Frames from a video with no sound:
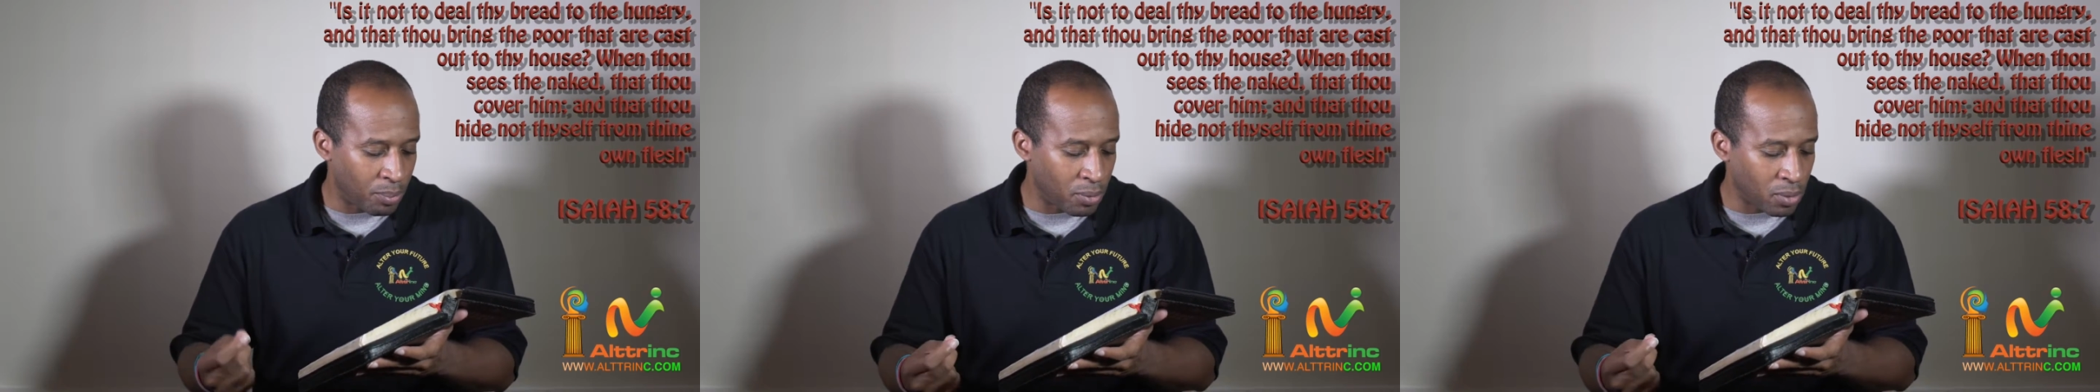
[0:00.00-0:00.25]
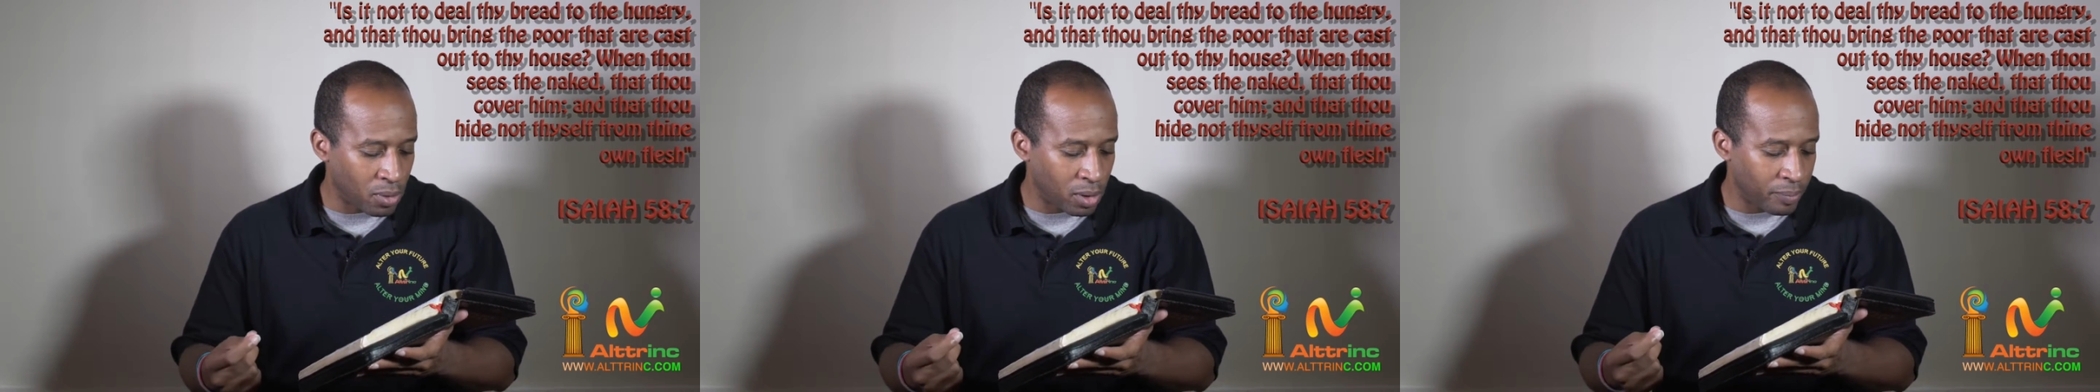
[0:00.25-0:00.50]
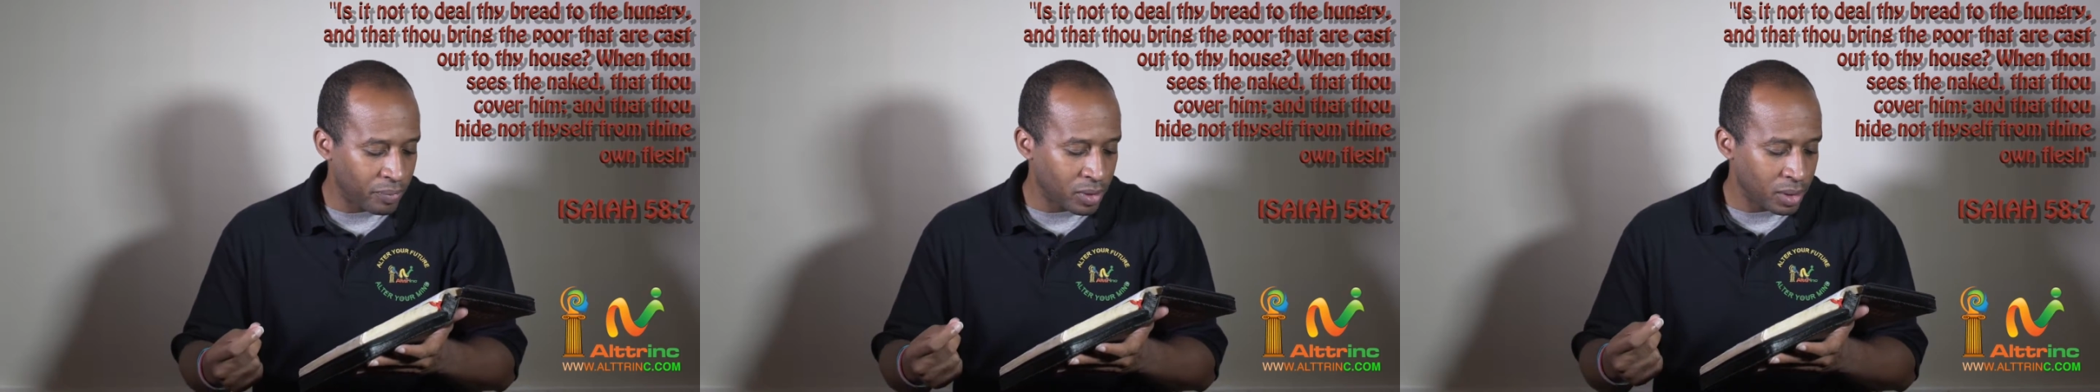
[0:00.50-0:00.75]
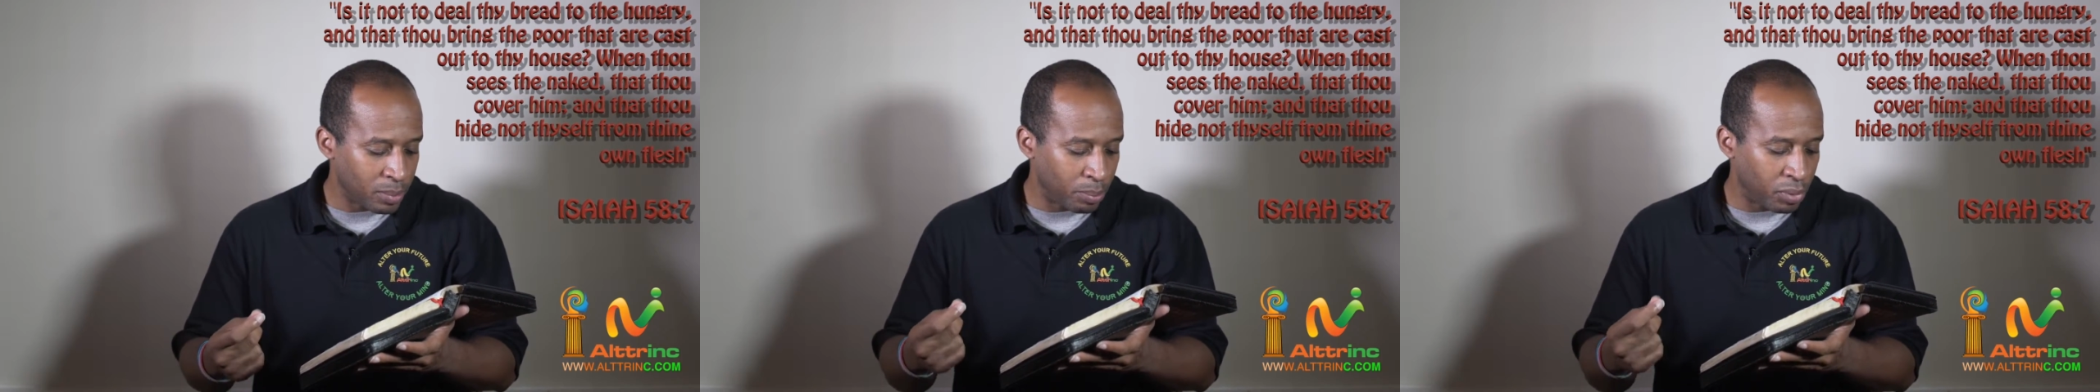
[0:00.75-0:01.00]

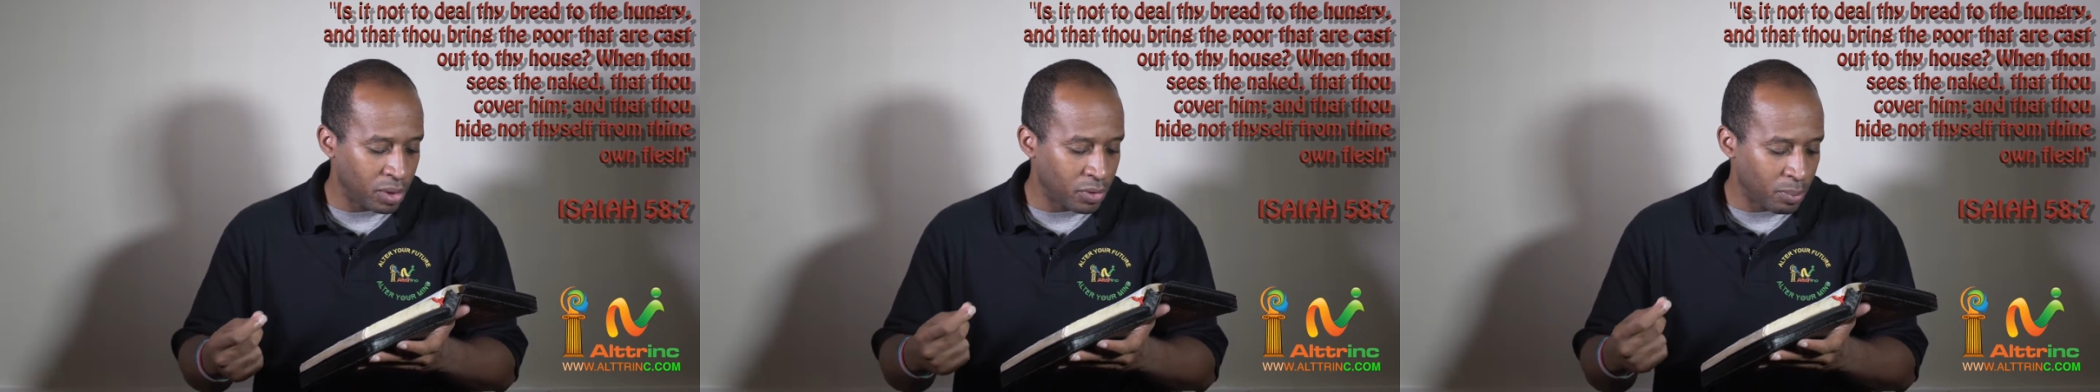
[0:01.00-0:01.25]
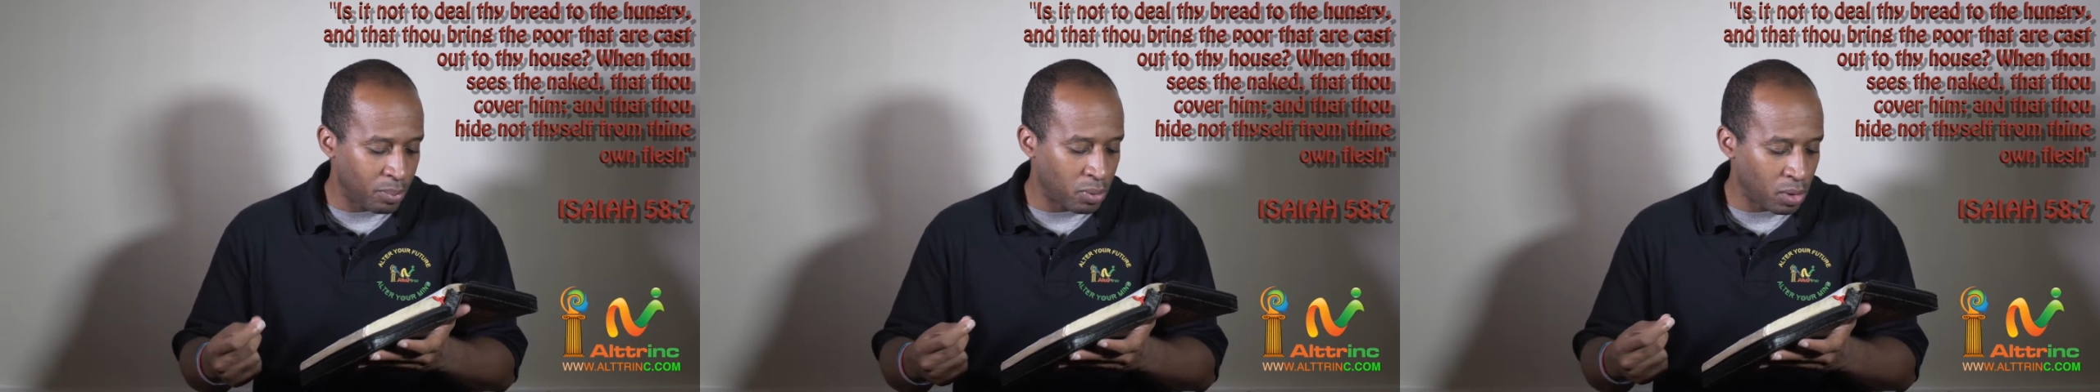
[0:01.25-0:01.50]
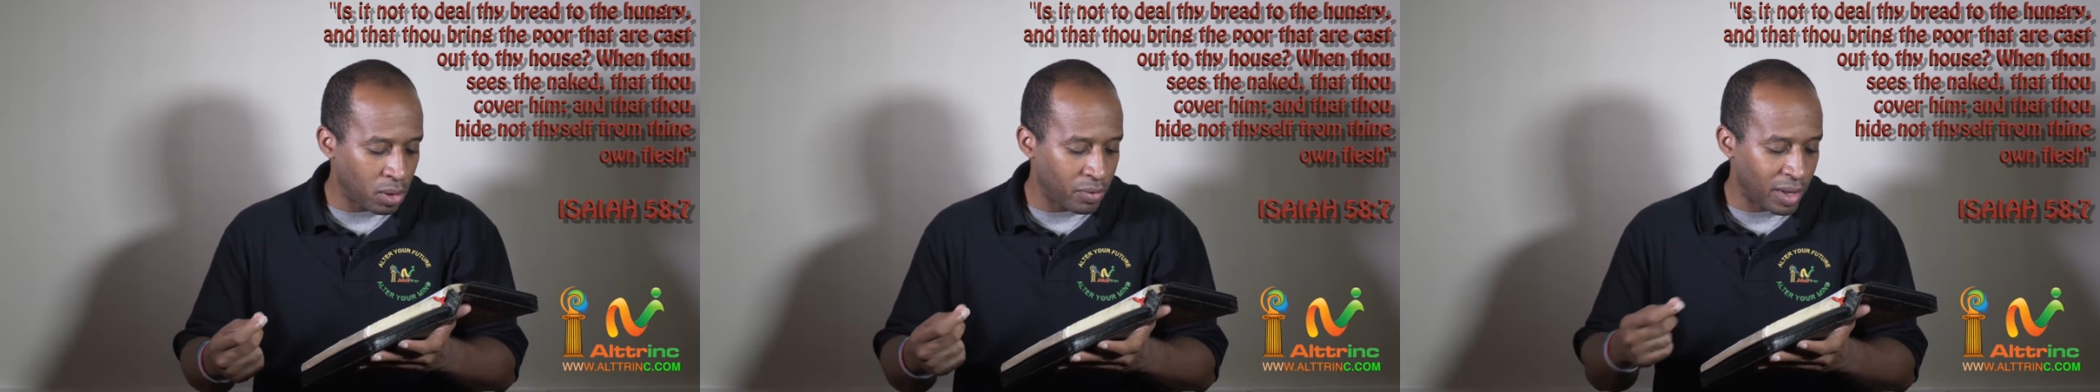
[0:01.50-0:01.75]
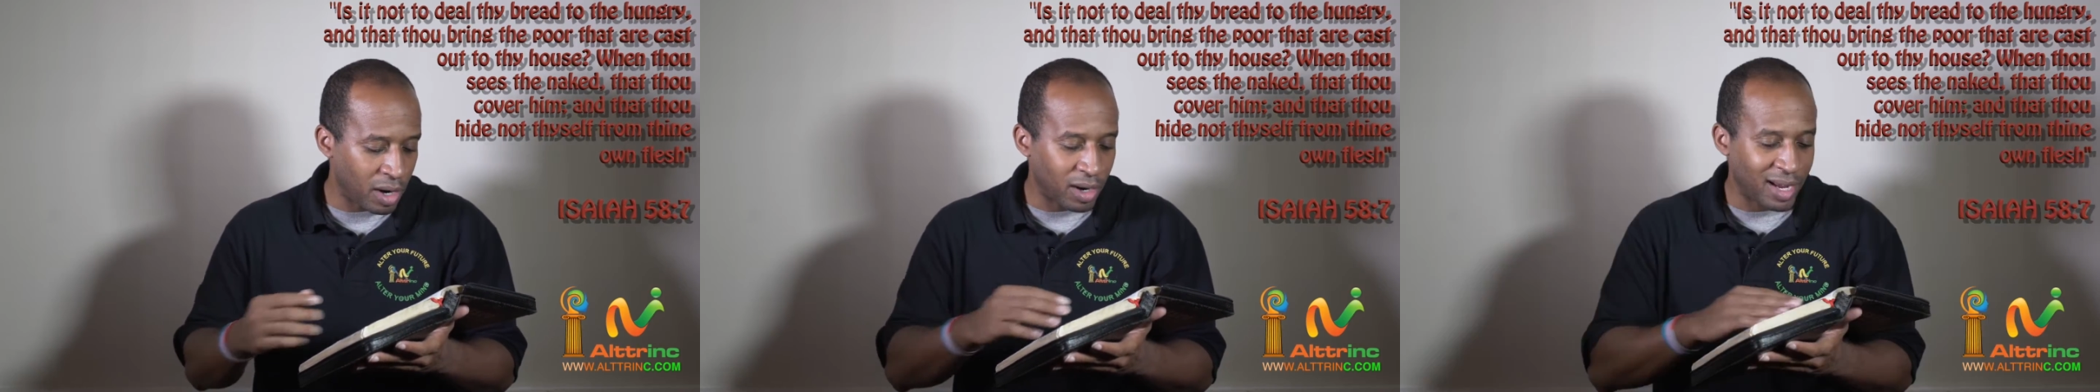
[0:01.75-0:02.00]
poor
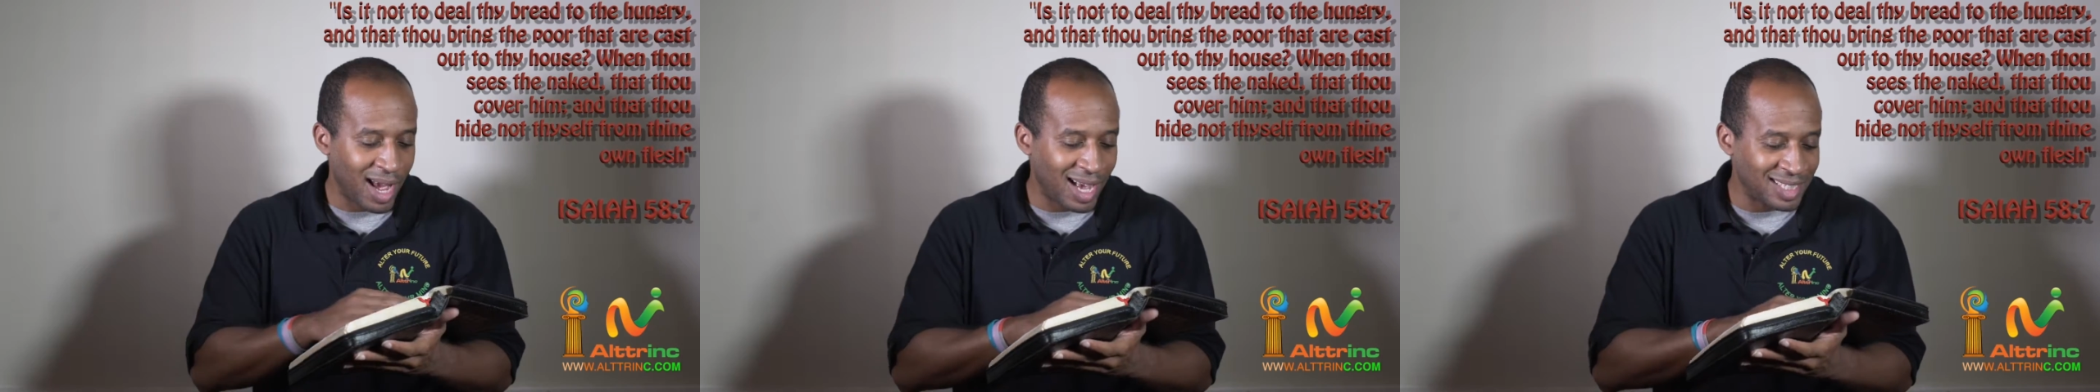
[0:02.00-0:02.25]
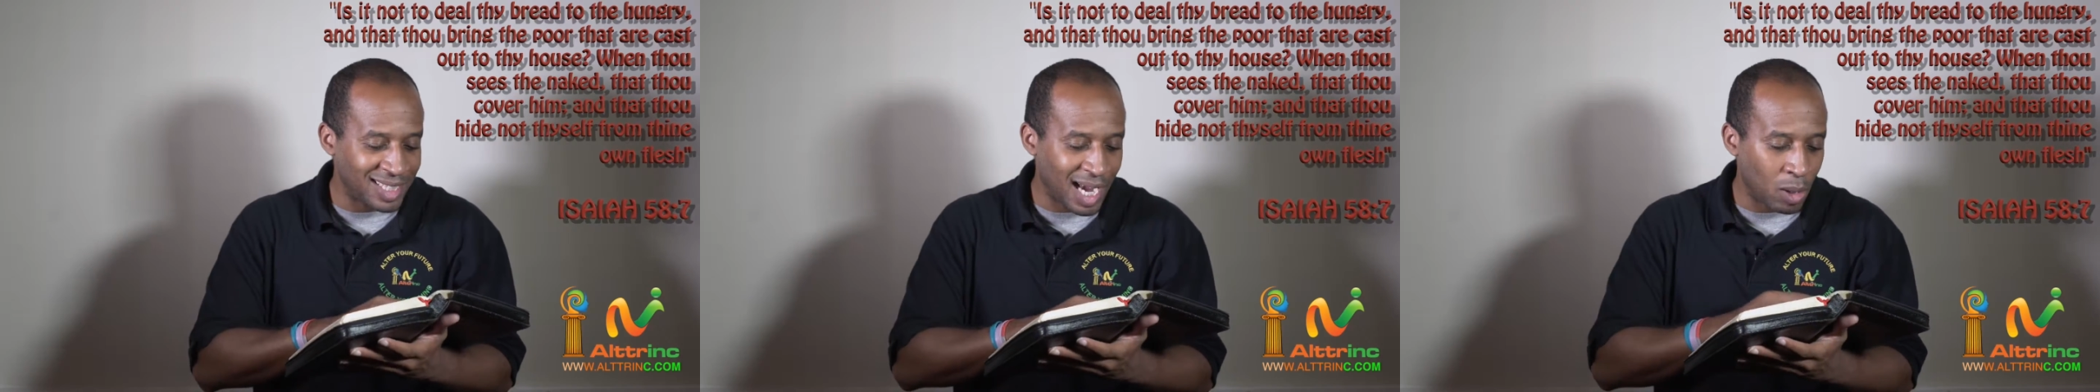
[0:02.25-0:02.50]
that are cast